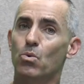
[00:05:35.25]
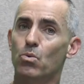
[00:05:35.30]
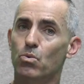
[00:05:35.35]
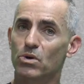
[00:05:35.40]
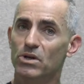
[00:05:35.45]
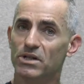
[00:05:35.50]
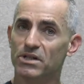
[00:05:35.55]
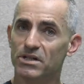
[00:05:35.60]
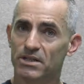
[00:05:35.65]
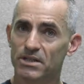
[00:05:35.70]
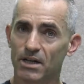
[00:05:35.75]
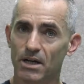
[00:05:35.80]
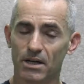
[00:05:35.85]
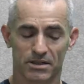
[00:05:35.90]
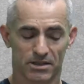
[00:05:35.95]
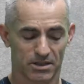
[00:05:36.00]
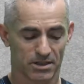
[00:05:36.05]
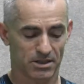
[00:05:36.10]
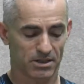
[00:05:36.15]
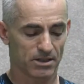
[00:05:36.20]

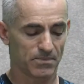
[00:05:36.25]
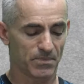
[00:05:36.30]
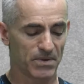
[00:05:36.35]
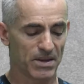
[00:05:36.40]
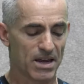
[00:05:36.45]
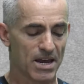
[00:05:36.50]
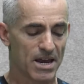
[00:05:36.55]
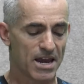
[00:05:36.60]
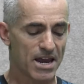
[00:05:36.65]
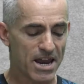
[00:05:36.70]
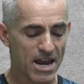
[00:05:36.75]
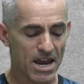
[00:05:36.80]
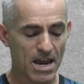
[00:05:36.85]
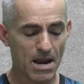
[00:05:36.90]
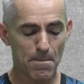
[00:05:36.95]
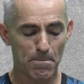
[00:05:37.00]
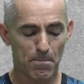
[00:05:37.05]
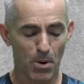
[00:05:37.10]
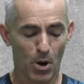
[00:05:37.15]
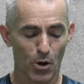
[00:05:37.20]
Results.
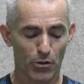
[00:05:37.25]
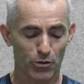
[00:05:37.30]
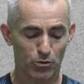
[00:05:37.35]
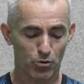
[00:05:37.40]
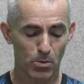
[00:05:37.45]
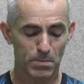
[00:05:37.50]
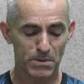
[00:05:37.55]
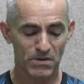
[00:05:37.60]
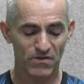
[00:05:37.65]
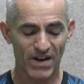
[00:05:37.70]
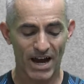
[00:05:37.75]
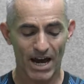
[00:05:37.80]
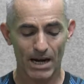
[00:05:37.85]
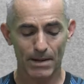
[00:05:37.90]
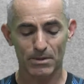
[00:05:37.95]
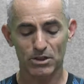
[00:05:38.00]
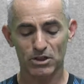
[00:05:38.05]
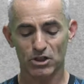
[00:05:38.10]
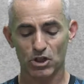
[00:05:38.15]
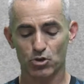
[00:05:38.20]
In both groups of
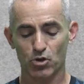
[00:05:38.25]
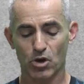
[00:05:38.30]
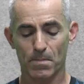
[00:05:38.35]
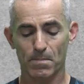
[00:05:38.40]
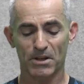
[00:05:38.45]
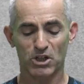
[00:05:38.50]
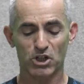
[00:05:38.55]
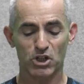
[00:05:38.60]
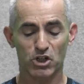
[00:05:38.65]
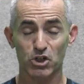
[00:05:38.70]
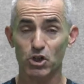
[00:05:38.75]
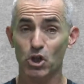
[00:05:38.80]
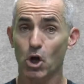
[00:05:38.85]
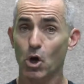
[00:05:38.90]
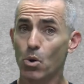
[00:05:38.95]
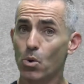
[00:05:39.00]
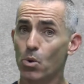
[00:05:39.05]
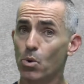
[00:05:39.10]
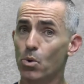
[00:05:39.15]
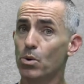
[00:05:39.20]
animals, the treatment
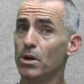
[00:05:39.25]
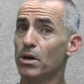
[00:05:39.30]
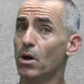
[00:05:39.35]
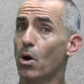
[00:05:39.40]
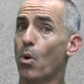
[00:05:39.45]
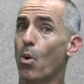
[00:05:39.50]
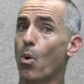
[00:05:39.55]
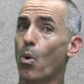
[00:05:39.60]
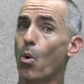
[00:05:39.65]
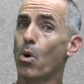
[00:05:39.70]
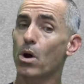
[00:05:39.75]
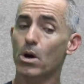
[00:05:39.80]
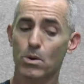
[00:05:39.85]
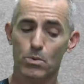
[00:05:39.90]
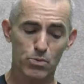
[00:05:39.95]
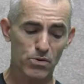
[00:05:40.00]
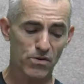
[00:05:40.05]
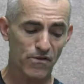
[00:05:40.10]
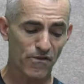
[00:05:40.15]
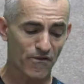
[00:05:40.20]
slowed or
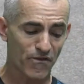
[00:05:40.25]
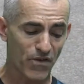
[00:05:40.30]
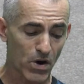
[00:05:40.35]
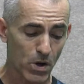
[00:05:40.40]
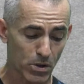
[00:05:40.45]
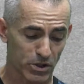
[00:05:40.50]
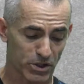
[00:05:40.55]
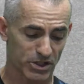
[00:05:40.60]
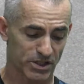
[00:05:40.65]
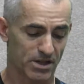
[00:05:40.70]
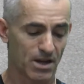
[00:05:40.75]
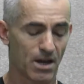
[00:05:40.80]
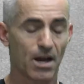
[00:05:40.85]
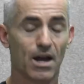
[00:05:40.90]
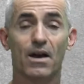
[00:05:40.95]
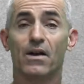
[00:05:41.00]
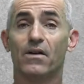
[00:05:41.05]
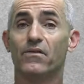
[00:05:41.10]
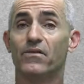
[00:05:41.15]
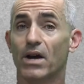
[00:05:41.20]
reversed
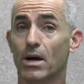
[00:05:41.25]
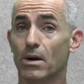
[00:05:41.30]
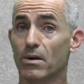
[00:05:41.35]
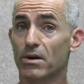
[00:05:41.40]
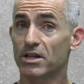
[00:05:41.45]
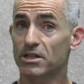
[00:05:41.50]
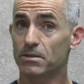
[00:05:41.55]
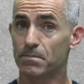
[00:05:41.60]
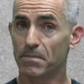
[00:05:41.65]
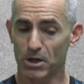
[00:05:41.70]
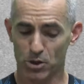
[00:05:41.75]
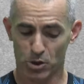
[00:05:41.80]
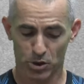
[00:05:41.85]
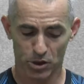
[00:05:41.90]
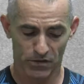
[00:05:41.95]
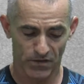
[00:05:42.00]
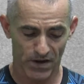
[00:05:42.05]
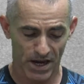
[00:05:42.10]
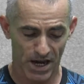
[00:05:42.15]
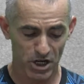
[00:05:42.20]
various measures
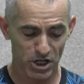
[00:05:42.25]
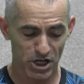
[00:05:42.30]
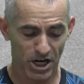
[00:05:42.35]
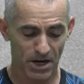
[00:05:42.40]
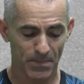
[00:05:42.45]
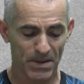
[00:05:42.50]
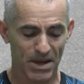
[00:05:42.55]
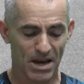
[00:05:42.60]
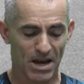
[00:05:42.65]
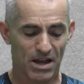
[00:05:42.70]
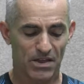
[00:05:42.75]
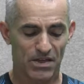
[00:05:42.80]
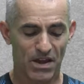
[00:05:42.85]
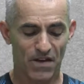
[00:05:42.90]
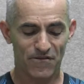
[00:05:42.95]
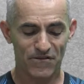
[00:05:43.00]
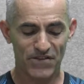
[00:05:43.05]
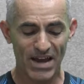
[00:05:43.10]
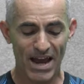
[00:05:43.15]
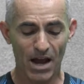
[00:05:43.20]
of aging. They
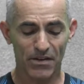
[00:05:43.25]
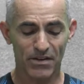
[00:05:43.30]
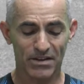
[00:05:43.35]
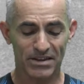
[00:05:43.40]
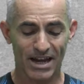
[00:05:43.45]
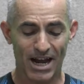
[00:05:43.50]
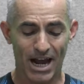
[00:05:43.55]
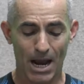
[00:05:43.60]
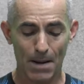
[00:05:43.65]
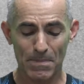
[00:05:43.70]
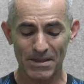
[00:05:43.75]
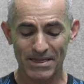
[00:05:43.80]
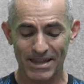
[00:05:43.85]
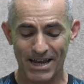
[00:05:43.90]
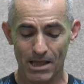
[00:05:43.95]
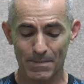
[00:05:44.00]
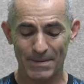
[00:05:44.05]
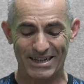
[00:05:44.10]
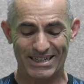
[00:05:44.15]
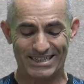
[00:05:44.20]
found that the
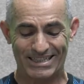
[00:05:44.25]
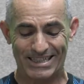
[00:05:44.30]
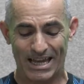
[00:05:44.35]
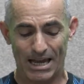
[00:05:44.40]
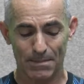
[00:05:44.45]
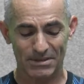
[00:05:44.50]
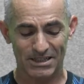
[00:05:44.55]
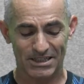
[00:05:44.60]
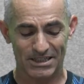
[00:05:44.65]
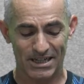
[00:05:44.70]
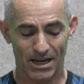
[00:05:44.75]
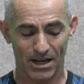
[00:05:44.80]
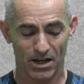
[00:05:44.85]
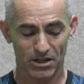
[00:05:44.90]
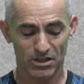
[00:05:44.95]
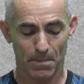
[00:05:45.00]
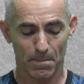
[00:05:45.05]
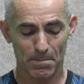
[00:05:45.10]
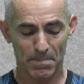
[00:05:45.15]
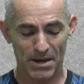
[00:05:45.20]
hypothalamic stem
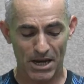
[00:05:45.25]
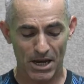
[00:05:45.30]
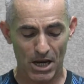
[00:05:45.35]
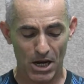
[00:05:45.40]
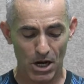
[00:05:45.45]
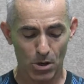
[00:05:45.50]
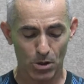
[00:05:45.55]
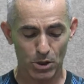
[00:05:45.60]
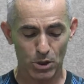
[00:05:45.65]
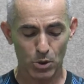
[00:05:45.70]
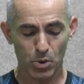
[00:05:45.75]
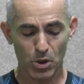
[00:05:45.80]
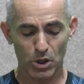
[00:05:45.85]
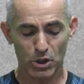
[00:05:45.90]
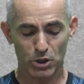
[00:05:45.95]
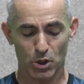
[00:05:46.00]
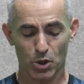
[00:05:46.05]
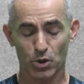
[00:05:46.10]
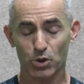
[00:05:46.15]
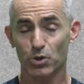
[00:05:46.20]
cells appear to
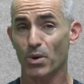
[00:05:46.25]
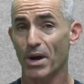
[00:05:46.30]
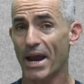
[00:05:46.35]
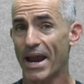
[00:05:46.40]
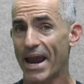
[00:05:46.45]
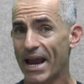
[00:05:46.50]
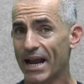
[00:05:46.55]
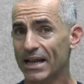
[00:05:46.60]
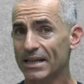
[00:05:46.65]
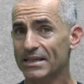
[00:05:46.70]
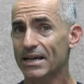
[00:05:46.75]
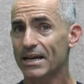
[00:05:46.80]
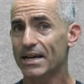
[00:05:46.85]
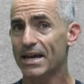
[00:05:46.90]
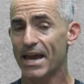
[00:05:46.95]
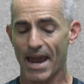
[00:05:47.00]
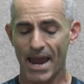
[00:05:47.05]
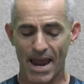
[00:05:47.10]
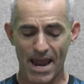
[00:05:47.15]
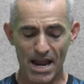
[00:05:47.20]
exert their
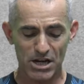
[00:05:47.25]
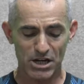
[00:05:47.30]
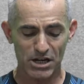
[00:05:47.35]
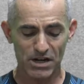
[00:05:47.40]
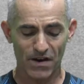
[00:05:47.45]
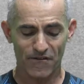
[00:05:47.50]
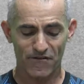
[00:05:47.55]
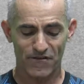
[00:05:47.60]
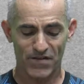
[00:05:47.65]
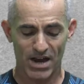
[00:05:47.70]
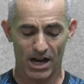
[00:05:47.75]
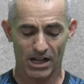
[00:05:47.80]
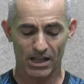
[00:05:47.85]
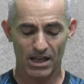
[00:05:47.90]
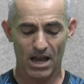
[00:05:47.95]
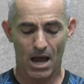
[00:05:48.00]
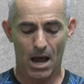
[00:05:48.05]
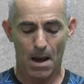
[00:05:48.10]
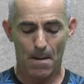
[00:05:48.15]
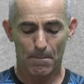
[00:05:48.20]
anti-aging effect
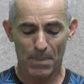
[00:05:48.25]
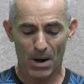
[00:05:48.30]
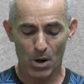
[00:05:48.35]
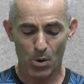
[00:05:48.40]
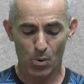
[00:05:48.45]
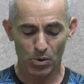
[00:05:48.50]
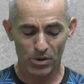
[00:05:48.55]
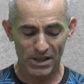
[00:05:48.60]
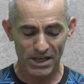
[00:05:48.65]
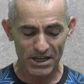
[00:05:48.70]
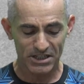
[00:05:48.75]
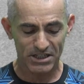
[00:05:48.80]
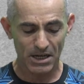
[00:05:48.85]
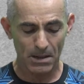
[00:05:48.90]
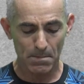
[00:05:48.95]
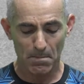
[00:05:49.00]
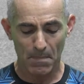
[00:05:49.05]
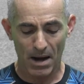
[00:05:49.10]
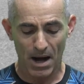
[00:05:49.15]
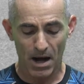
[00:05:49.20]
by
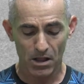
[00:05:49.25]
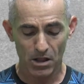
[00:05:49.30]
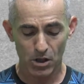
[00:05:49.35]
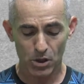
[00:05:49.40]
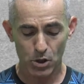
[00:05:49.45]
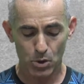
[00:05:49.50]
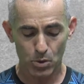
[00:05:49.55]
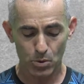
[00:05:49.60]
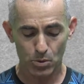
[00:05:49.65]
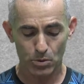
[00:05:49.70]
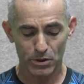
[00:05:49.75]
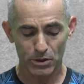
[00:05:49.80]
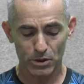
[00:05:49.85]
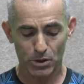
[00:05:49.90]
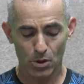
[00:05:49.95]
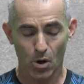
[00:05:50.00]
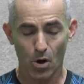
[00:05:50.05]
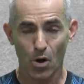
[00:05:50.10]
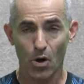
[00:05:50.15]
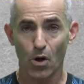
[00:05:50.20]
releasing molecules
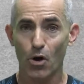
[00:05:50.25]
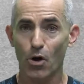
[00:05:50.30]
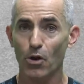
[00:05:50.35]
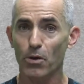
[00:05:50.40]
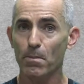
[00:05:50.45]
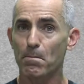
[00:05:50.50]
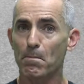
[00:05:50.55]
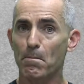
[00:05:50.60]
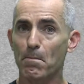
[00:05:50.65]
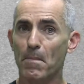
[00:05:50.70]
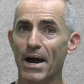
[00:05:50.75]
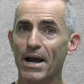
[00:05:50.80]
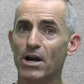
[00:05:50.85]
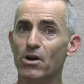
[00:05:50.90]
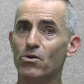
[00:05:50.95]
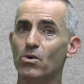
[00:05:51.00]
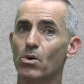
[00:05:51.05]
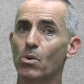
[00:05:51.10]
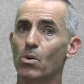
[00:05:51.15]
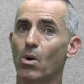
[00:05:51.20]
called
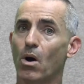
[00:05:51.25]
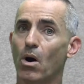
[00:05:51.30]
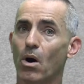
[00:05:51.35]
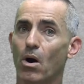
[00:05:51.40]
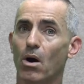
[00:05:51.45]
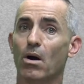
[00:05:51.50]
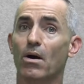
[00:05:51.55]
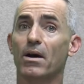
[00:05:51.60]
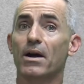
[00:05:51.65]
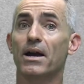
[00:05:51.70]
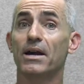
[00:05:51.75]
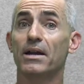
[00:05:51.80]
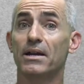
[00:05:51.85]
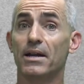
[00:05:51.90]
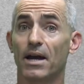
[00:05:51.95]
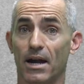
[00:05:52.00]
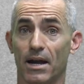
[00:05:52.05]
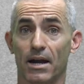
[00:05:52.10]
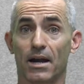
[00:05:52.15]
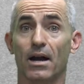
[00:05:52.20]

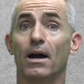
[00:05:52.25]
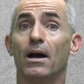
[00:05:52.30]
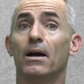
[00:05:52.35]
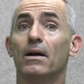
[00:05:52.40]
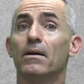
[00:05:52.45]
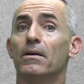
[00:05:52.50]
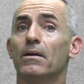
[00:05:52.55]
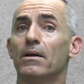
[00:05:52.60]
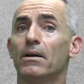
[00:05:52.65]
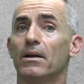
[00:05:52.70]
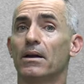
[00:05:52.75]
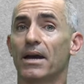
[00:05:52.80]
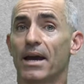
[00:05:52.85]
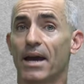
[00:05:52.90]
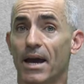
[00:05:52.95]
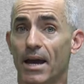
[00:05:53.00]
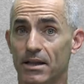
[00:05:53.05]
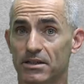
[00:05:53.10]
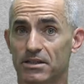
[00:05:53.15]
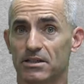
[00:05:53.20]
microRNA.
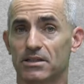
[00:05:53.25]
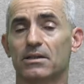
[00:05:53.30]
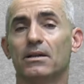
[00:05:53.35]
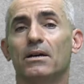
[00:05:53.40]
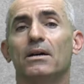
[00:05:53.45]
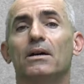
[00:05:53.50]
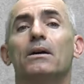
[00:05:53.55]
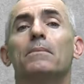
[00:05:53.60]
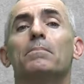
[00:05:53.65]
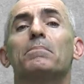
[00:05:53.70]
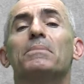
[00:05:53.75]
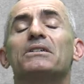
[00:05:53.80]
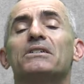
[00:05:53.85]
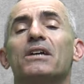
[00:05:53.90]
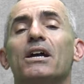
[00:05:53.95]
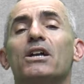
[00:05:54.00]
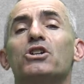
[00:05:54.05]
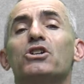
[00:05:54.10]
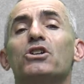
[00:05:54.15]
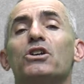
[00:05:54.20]
Hence,
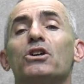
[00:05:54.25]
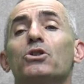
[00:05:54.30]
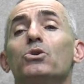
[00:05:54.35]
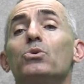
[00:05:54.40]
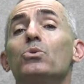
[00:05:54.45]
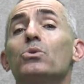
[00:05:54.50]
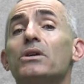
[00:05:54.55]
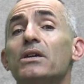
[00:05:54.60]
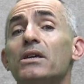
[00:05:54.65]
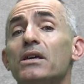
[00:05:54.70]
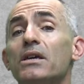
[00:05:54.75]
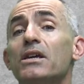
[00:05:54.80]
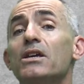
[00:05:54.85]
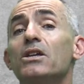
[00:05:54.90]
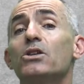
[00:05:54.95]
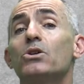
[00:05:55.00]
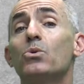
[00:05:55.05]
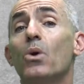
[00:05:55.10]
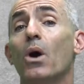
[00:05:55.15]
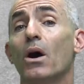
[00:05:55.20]
potentially new key
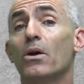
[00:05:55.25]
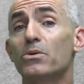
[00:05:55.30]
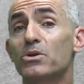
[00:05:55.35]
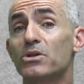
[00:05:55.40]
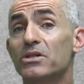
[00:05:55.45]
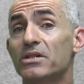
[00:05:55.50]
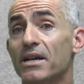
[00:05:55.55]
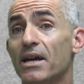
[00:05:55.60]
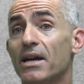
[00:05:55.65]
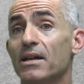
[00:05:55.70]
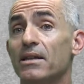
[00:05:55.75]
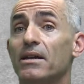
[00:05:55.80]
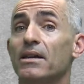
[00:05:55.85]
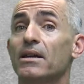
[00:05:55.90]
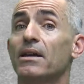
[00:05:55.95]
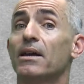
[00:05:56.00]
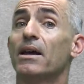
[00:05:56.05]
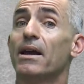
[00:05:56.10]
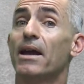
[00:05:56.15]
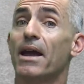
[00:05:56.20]
to
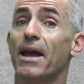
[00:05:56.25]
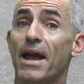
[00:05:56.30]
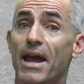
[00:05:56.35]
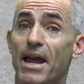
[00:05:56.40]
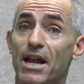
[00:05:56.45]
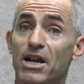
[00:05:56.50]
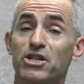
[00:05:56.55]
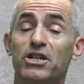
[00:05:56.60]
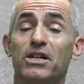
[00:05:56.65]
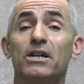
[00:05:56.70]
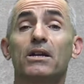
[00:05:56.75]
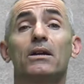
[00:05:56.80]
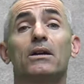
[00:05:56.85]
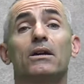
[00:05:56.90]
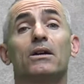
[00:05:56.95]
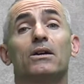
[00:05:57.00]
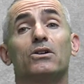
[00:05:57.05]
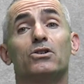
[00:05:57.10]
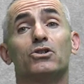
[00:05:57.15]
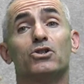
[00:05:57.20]
understanding aging,
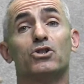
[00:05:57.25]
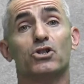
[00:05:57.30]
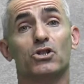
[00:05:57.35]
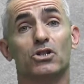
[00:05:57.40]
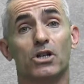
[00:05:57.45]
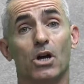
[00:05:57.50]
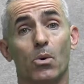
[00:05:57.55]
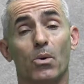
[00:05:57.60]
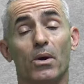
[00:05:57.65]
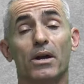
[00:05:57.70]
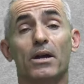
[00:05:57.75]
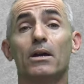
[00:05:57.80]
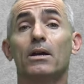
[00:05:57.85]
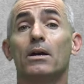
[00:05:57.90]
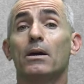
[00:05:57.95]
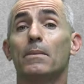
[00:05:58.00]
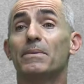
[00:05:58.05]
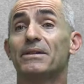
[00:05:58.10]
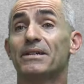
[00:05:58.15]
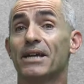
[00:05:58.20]
slowing,
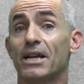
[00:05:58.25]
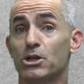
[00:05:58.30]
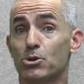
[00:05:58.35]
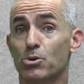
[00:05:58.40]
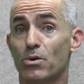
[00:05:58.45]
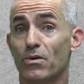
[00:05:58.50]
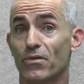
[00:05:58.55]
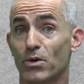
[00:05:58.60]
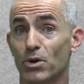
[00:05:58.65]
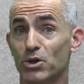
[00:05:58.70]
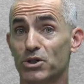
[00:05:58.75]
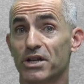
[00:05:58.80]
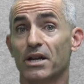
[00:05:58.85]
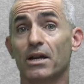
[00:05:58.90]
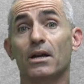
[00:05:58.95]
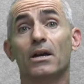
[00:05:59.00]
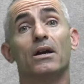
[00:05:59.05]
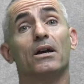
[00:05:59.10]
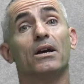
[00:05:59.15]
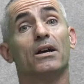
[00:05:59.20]
potentially
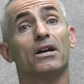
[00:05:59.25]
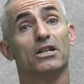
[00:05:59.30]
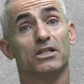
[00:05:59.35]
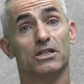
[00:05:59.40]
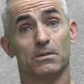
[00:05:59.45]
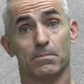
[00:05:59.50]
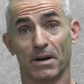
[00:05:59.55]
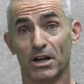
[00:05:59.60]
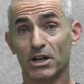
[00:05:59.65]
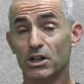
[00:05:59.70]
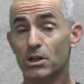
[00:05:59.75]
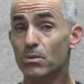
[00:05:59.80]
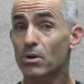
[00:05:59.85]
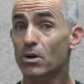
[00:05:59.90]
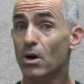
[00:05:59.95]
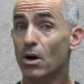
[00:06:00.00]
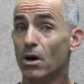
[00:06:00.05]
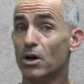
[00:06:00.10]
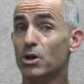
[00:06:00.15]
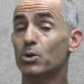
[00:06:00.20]
reversing, especially in
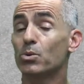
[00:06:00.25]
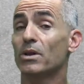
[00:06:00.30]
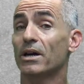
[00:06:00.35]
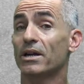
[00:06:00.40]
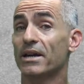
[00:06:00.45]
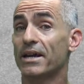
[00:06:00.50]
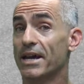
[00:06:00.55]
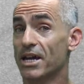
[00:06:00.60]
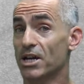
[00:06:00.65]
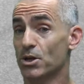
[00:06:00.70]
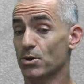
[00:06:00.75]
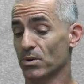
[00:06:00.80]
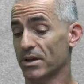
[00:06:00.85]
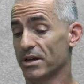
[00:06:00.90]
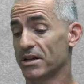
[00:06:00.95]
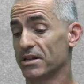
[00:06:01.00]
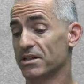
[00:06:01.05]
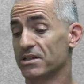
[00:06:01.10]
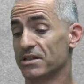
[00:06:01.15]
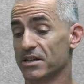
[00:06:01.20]
regard to a lot of
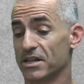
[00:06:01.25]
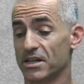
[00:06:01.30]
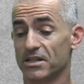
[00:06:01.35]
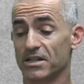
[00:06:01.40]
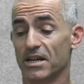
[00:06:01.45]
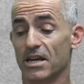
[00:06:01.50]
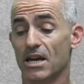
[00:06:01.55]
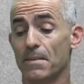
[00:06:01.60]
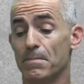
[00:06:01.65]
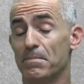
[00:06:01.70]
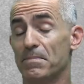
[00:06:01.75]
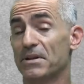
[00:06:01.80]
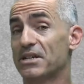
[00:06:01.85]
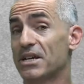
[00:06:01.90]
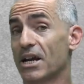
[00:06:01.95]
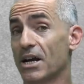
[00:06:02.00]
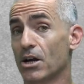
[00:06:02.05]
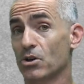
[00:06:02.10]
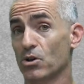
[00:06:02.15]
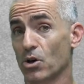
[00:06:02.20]
age-related disease in
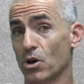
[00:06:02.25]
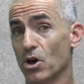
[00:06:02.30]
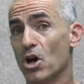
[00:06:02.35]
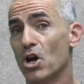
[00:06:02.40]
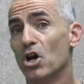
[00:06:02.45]
particular.